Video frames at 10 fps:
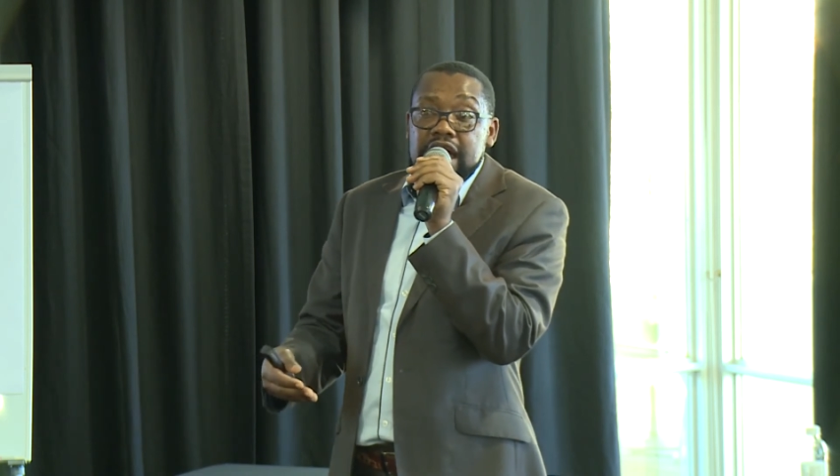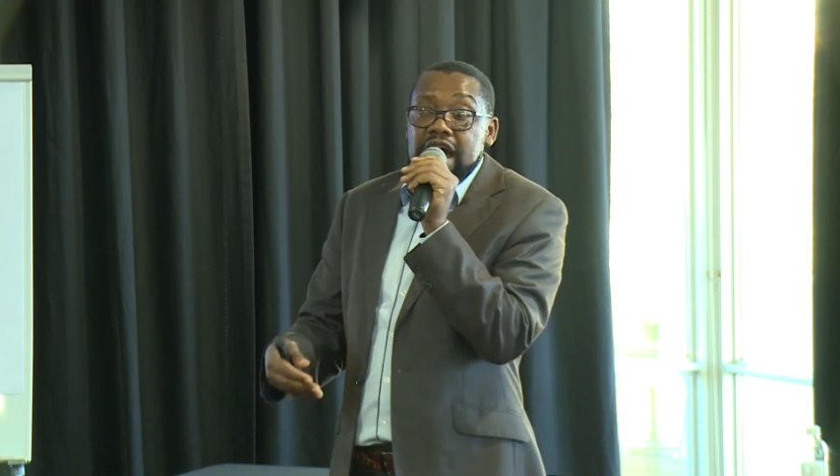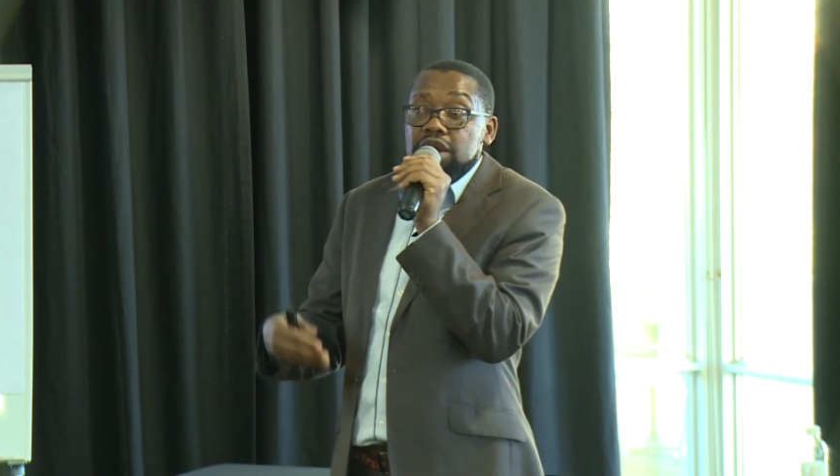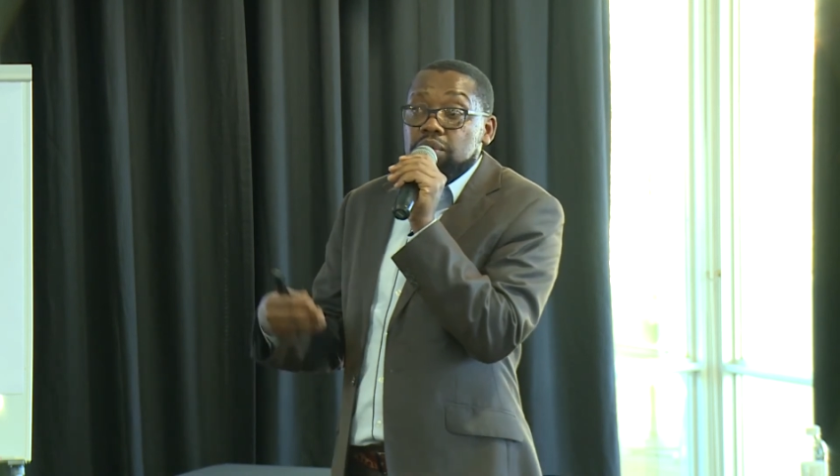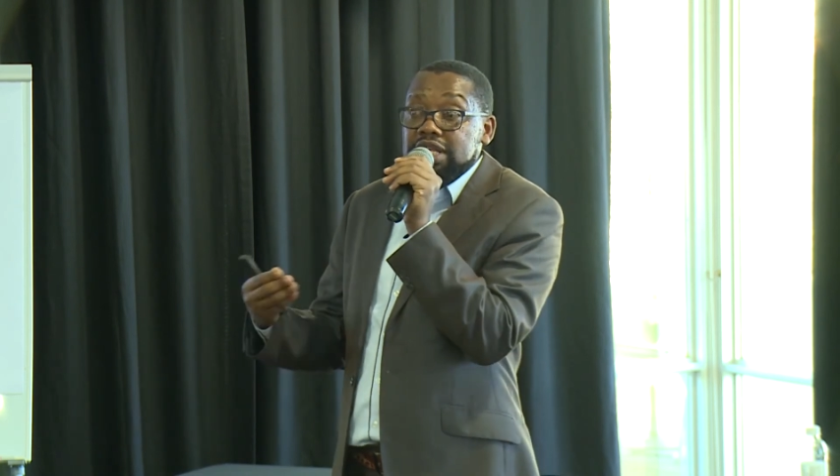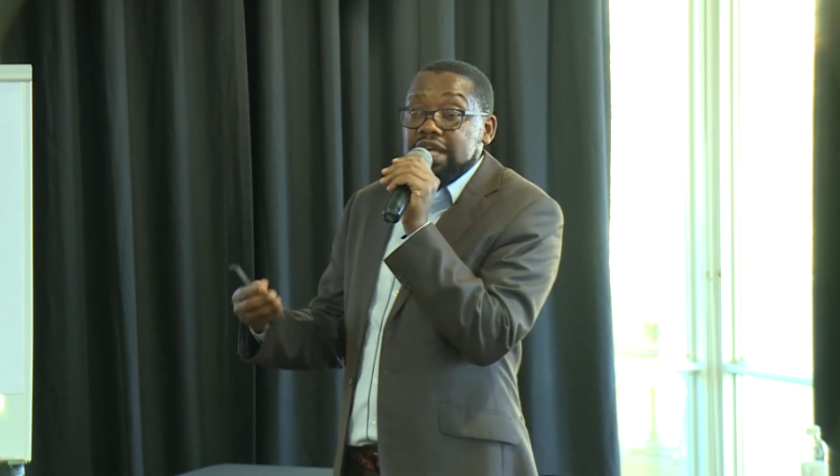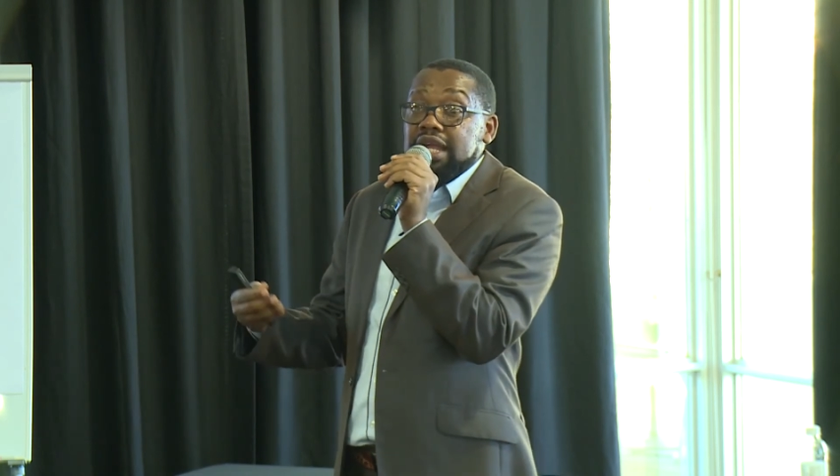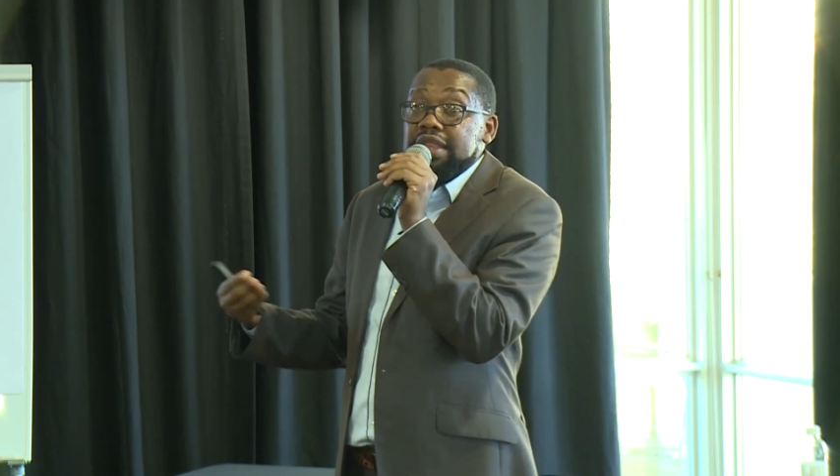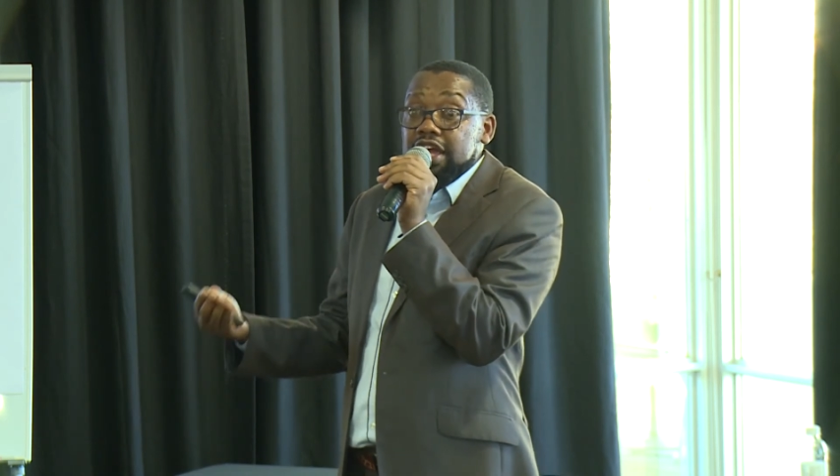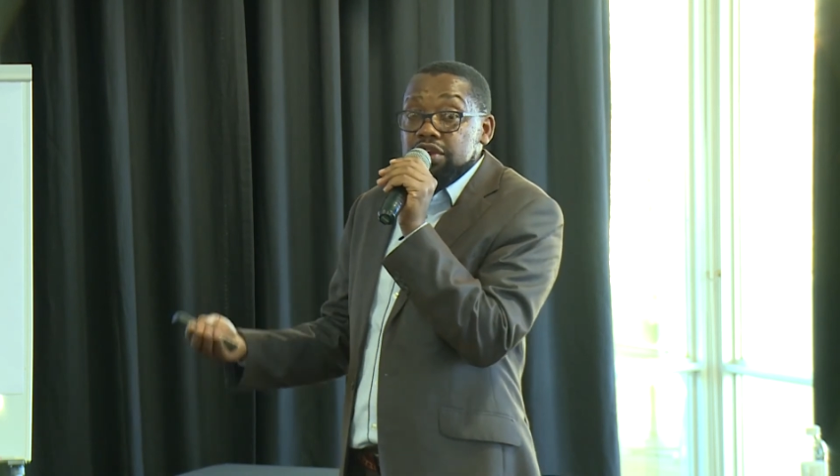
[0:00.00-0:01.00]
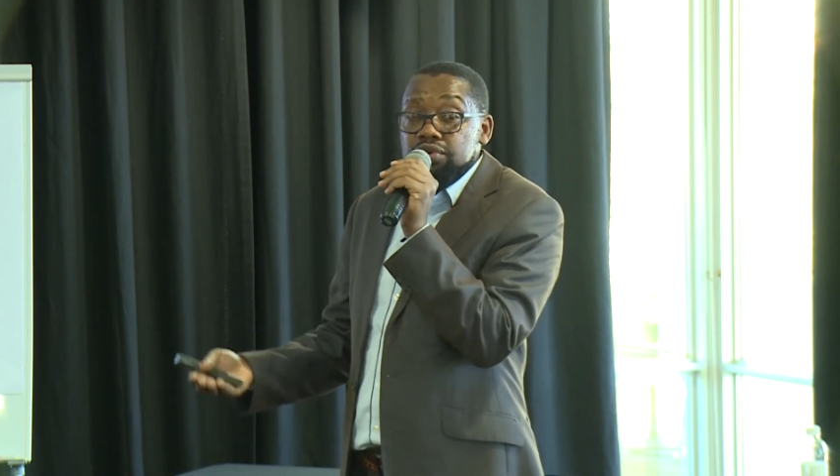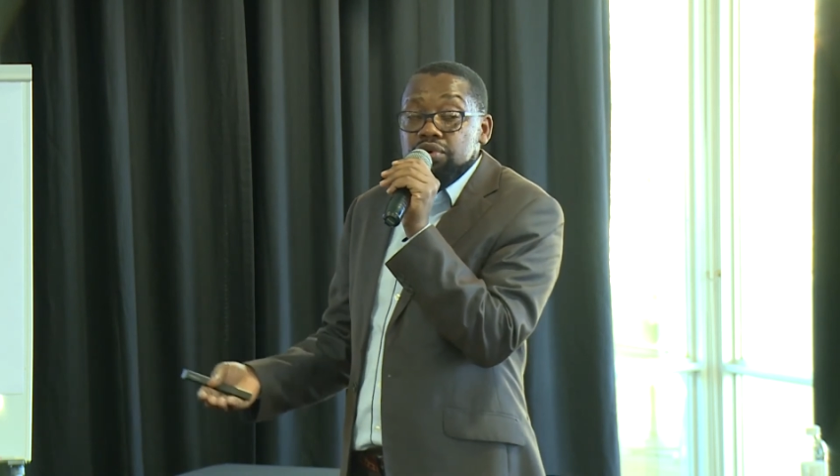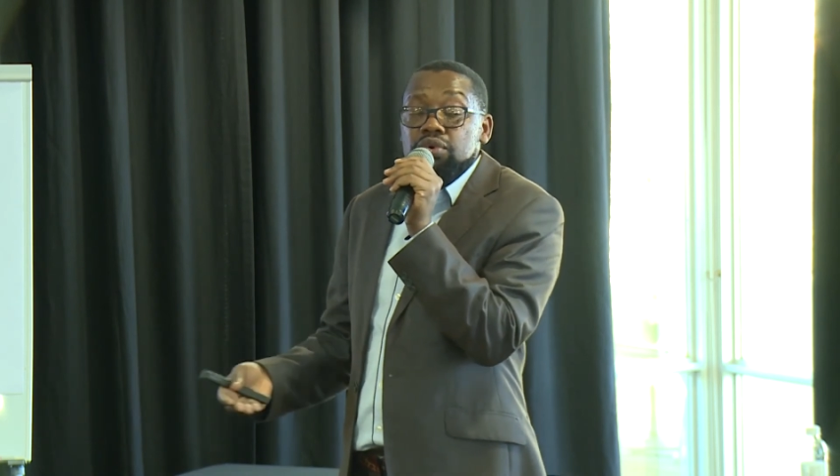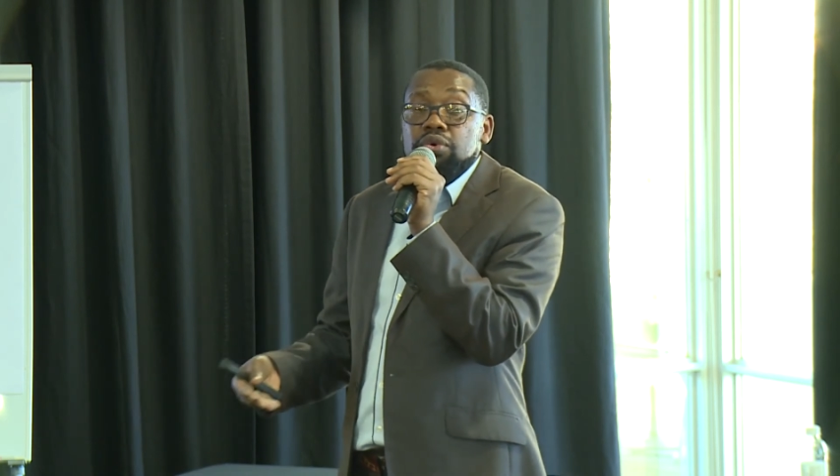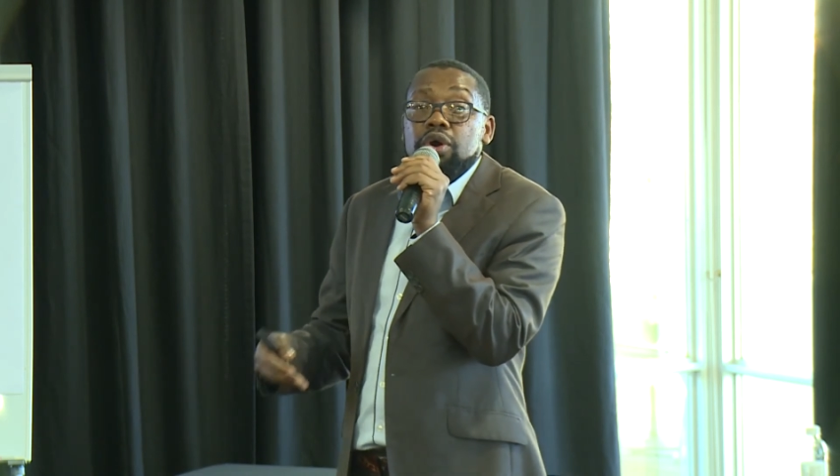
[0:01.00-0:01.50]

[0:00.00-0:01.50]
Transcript: and what can they do